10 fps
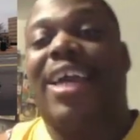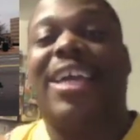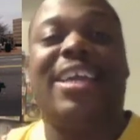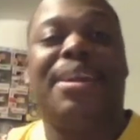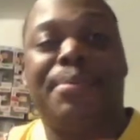
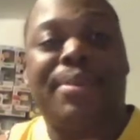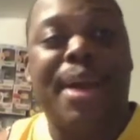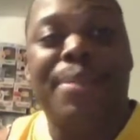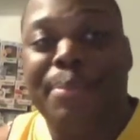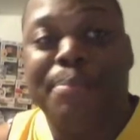He ended up
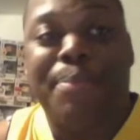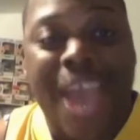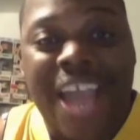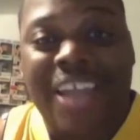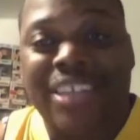coming
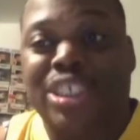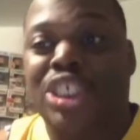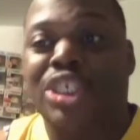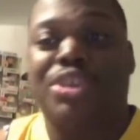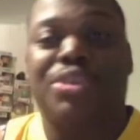back
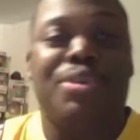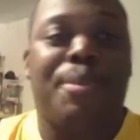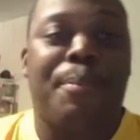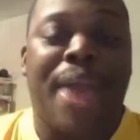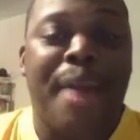
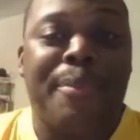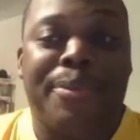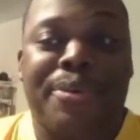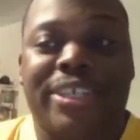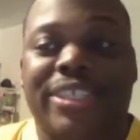to Bad
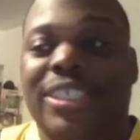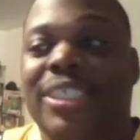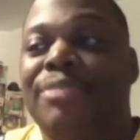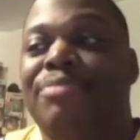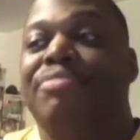Boys.
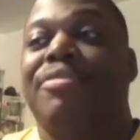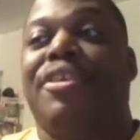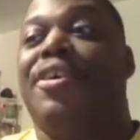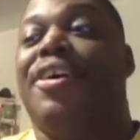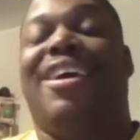
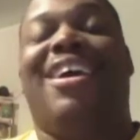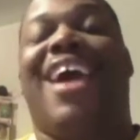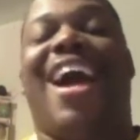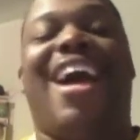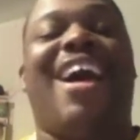
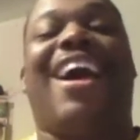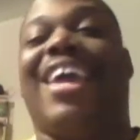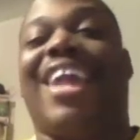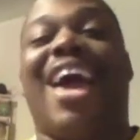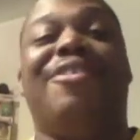
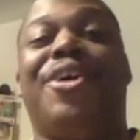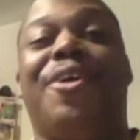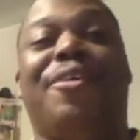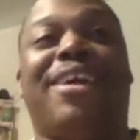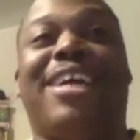And I don't
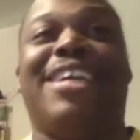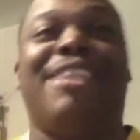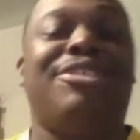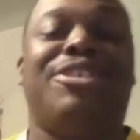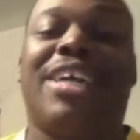know,
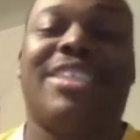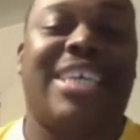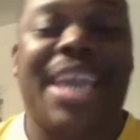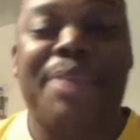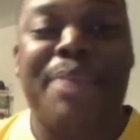it was crazy.
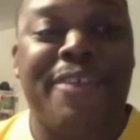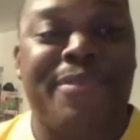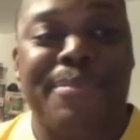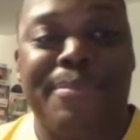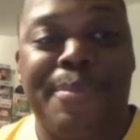He came back
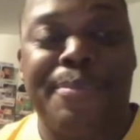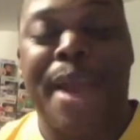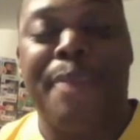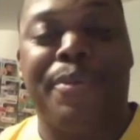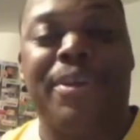from
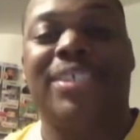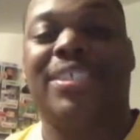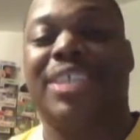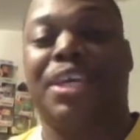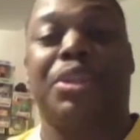Bad Boys,
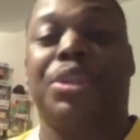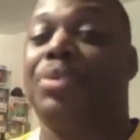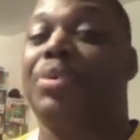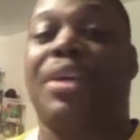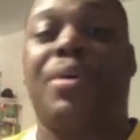did
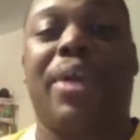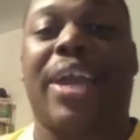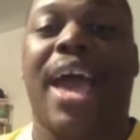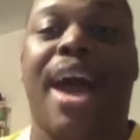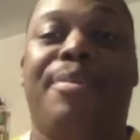3 quick
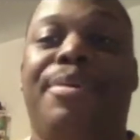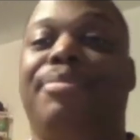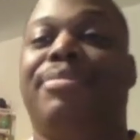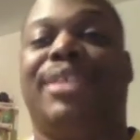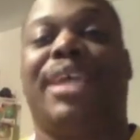
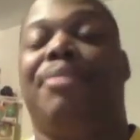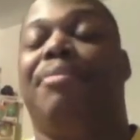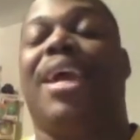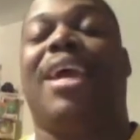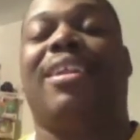albums, and
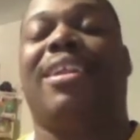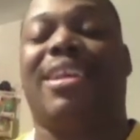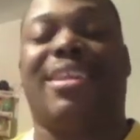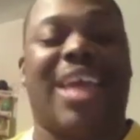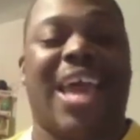made
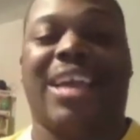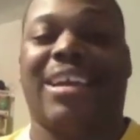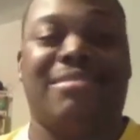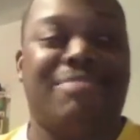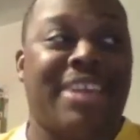like
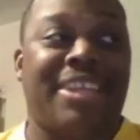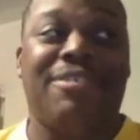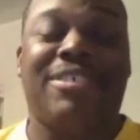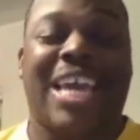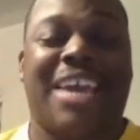I think
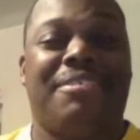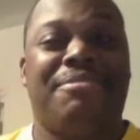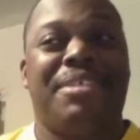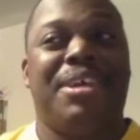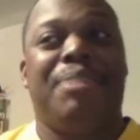it was like
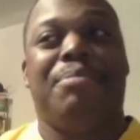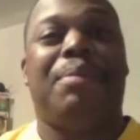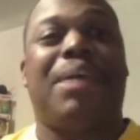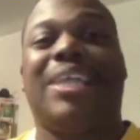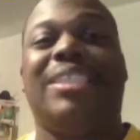
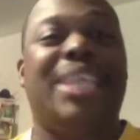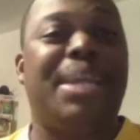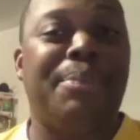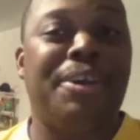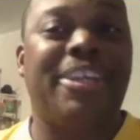a
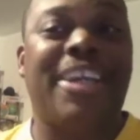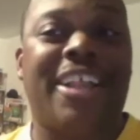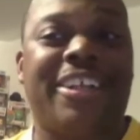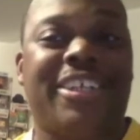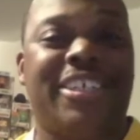$10 million
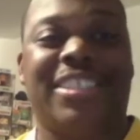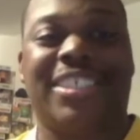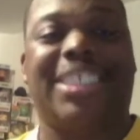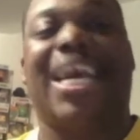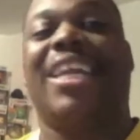
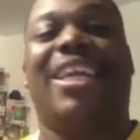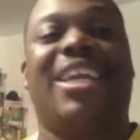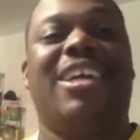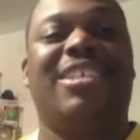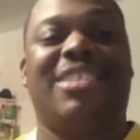
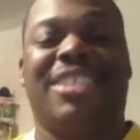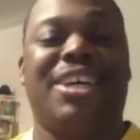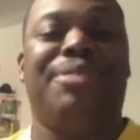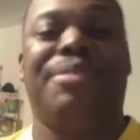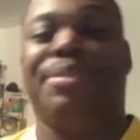signing
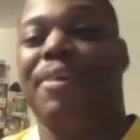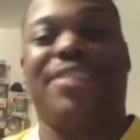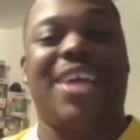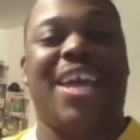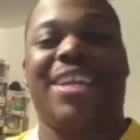deal with
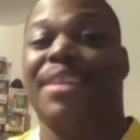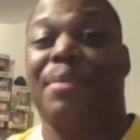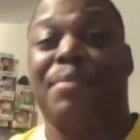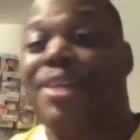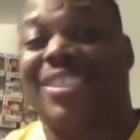Puff Daddy, and
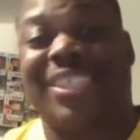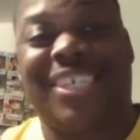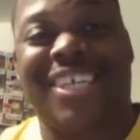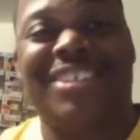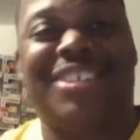then bounced
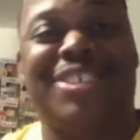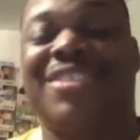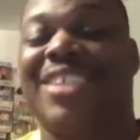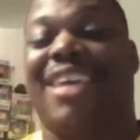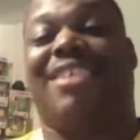again. So
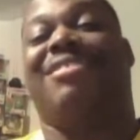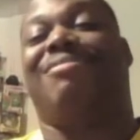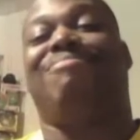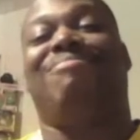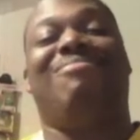it's like,
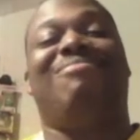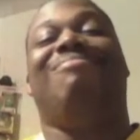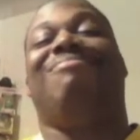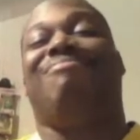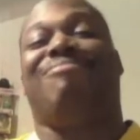
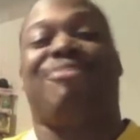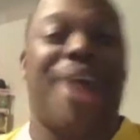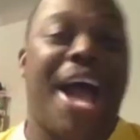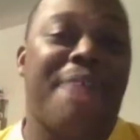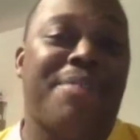
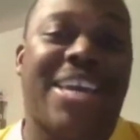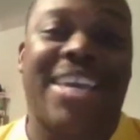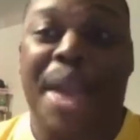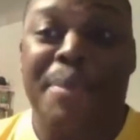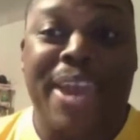wow, man, he
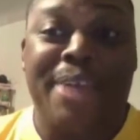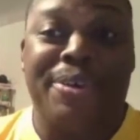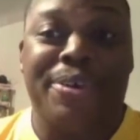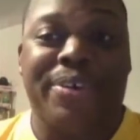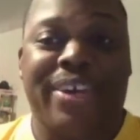got paid
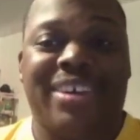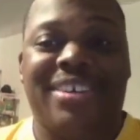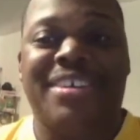real quick.